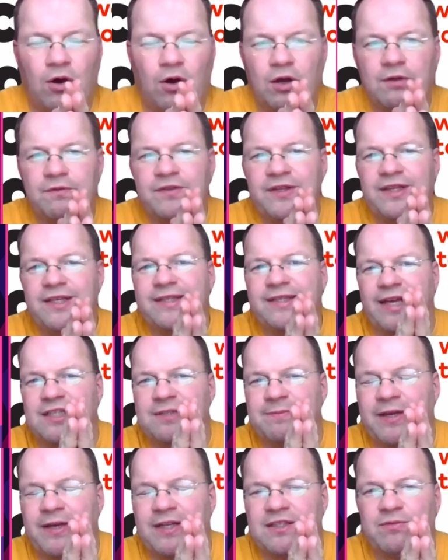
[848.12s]
All of these
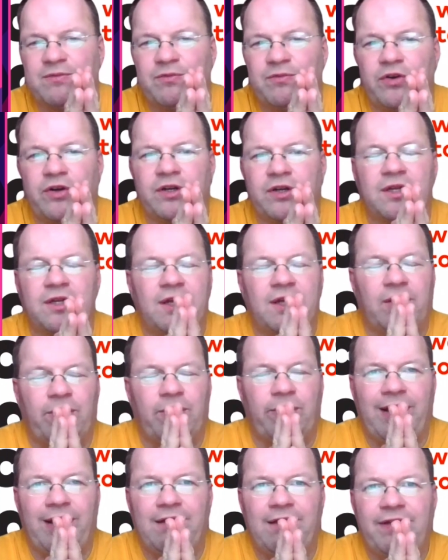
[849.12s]
aspects were
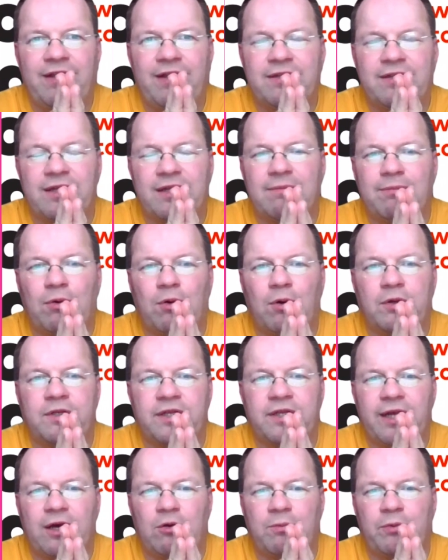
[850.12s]
relevant and
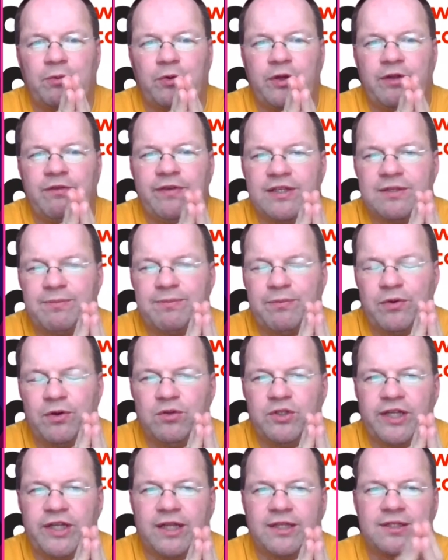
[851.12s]
important in our previous
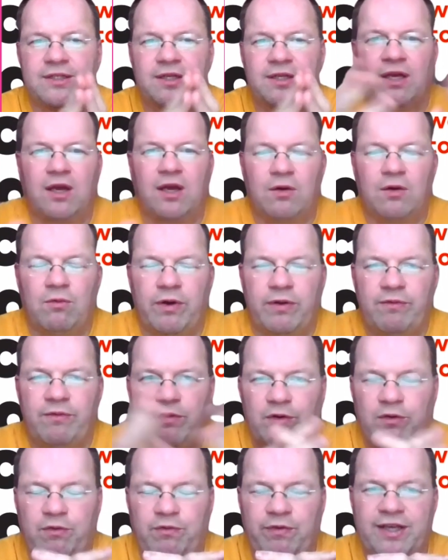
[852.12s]
projects when
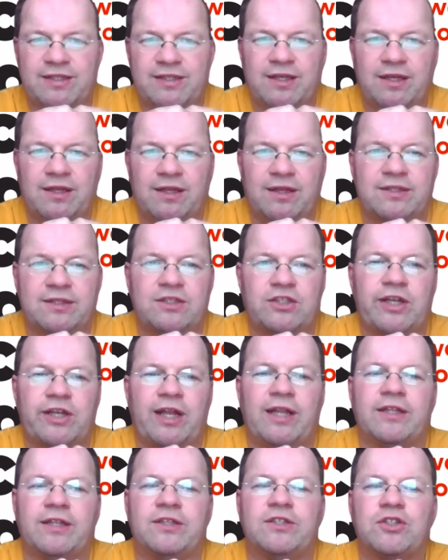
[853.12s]
we were facing this
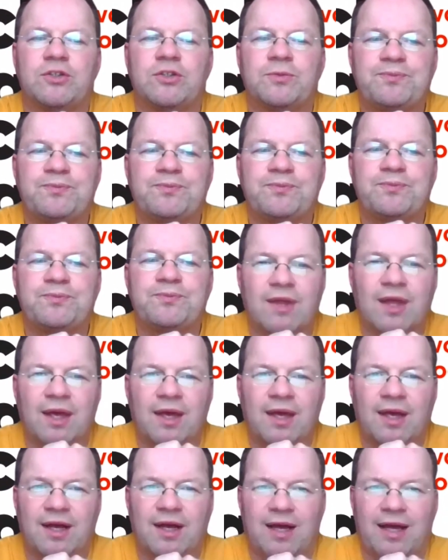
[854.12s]
challenge.
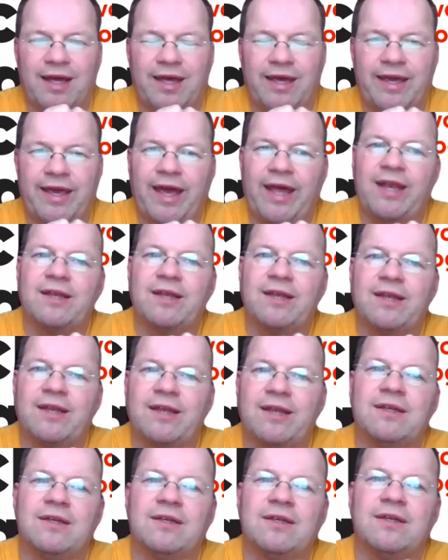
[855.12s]

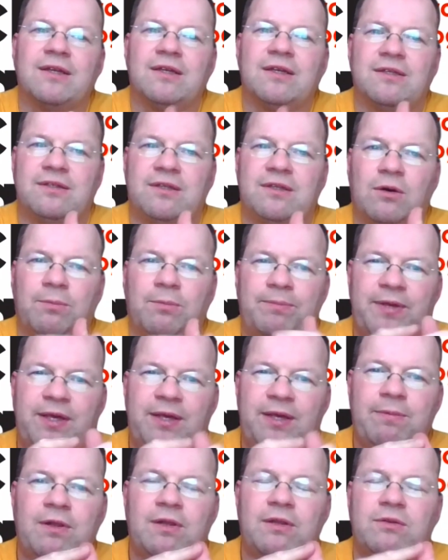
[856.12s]
Again, so
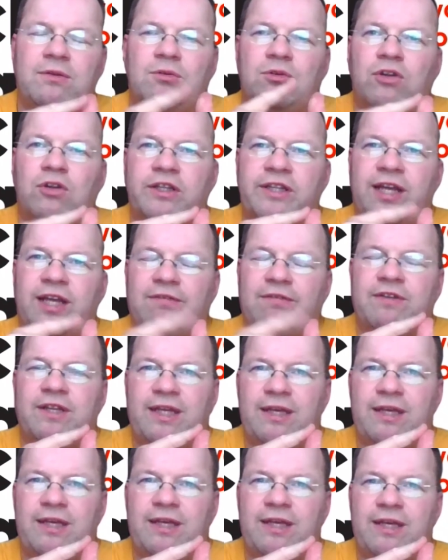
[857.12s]
people do not have
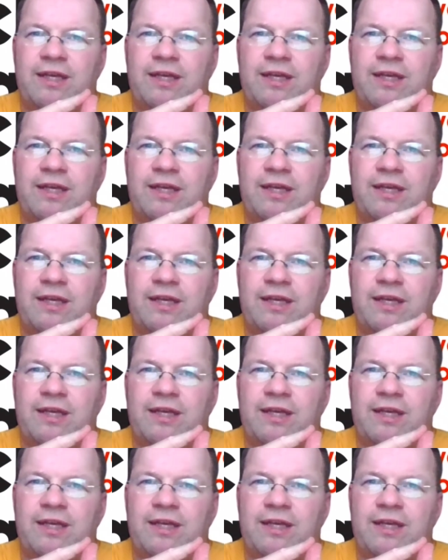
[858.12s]
an